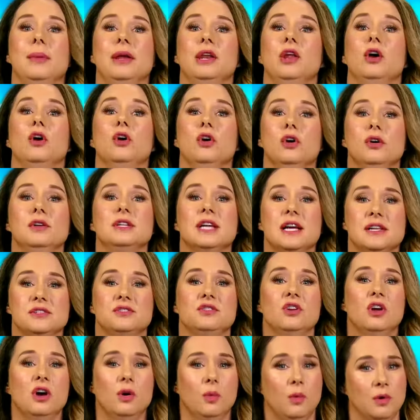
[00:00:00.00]
mean, who does
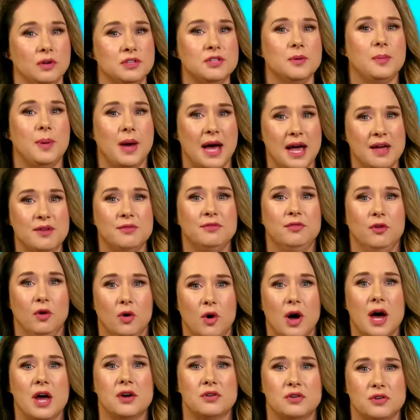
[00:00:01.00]
not want to pay
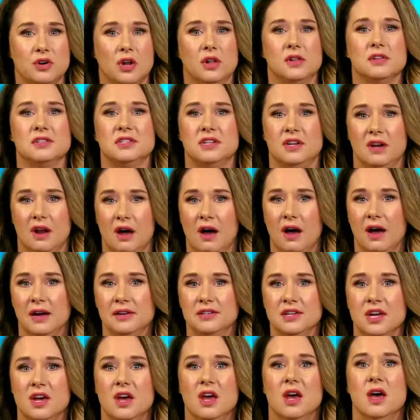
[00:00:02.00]
$400 a
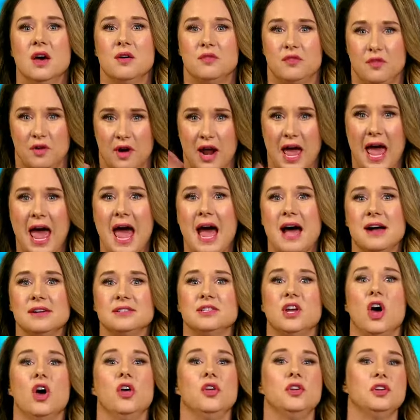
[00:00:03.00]
night for a house
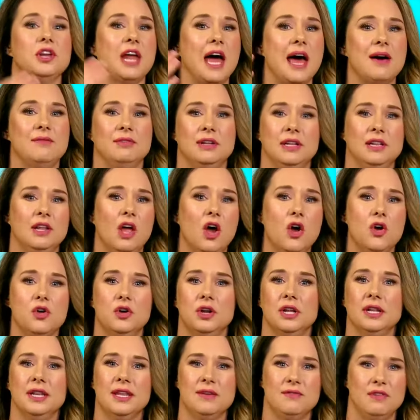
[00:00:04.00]
only to have a
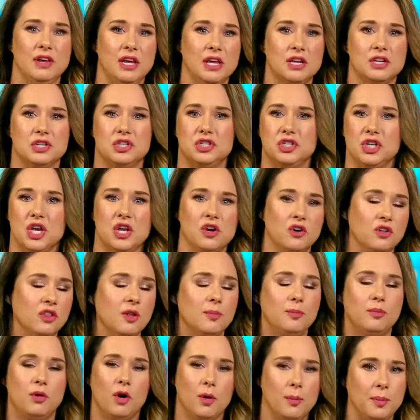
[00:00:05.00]
loner living in a shed on the
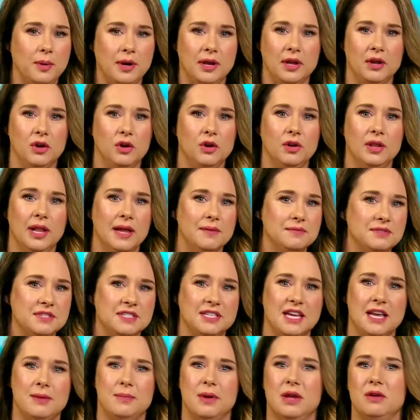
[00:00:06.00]
property who loves
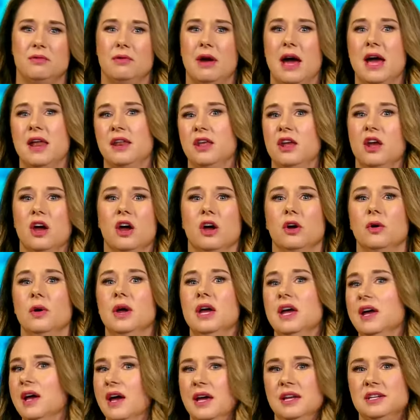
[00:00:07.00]
CB radio
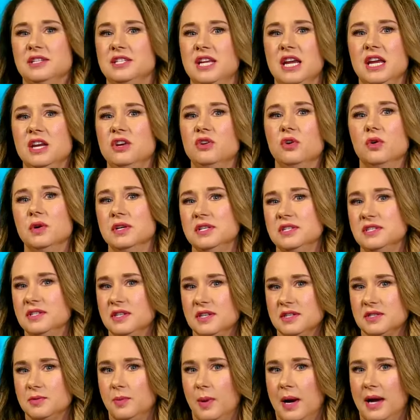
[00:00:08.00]
and tinned
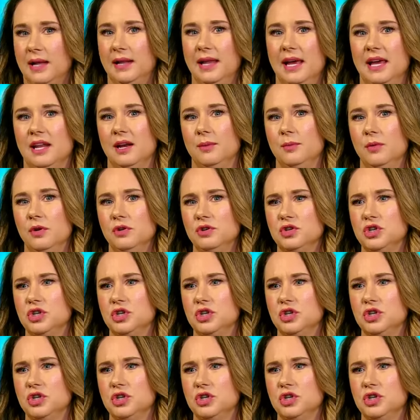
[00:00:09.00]
oysters, Waleed? I'm not